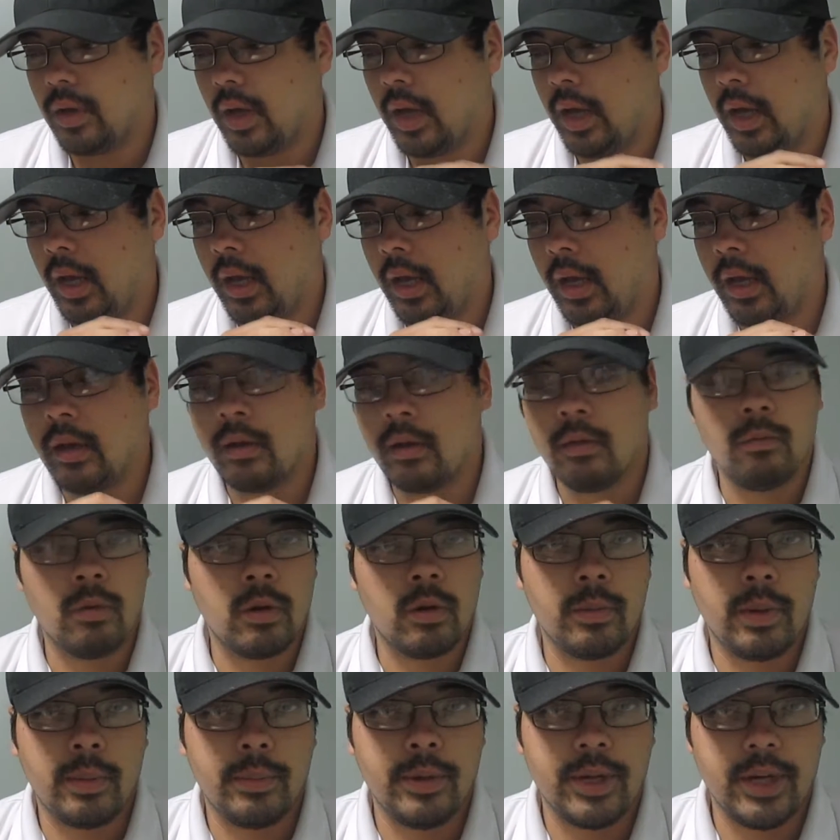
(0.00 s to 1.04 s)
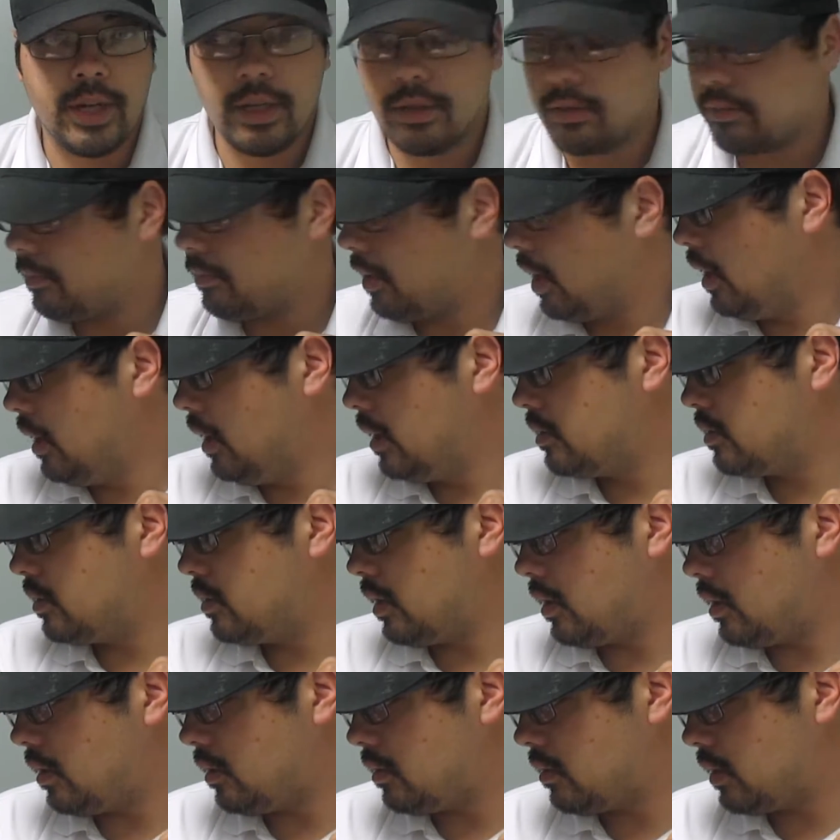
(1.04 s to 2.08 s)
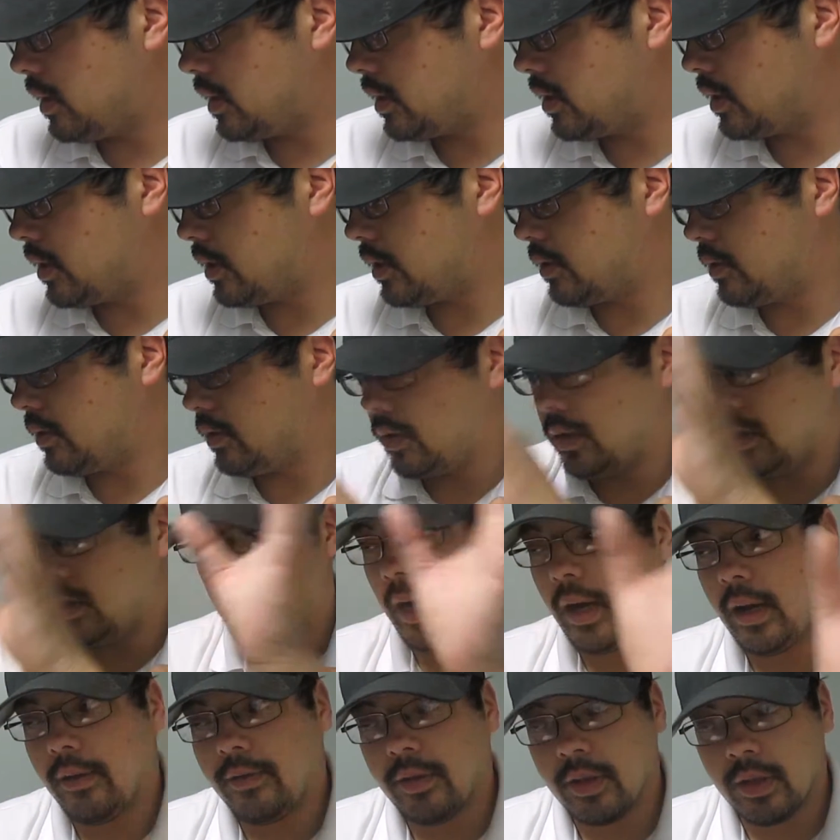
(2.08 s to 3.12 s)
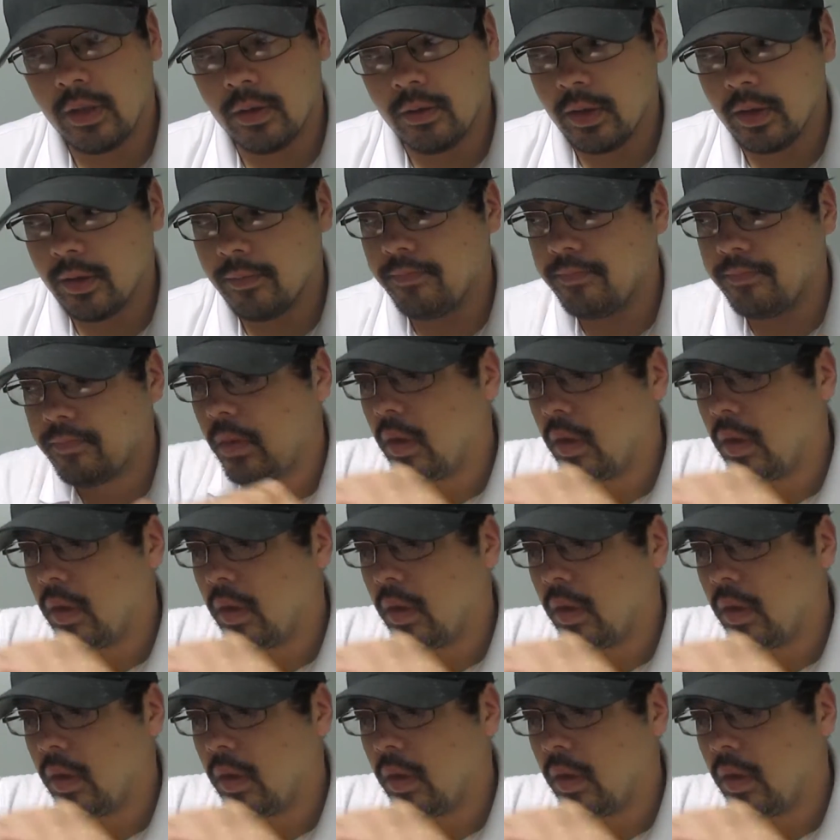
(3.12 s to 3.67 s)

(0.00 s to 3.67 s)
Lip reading: and one of my buddies. So let's just dive into it.